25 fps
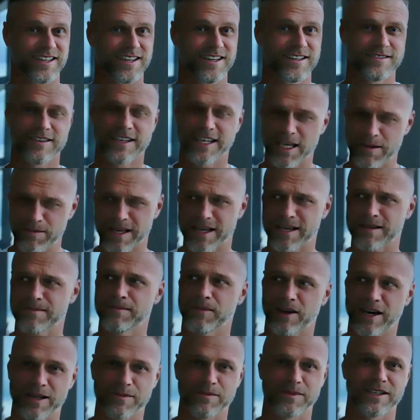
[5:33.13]
So keep that in
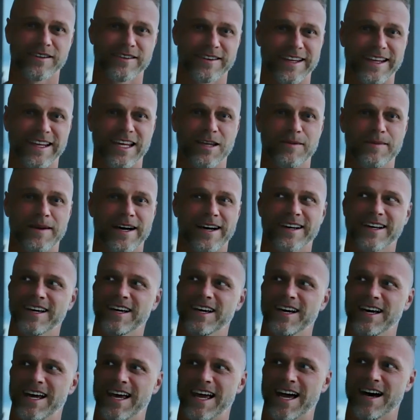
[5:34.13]
mind when you're thinking about
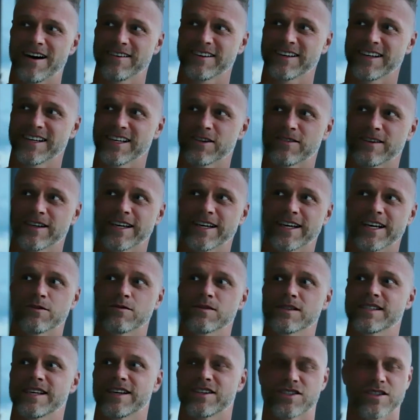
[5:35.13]
how can I create a
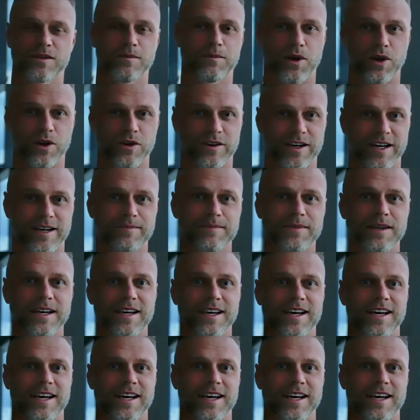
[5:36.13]
retention program?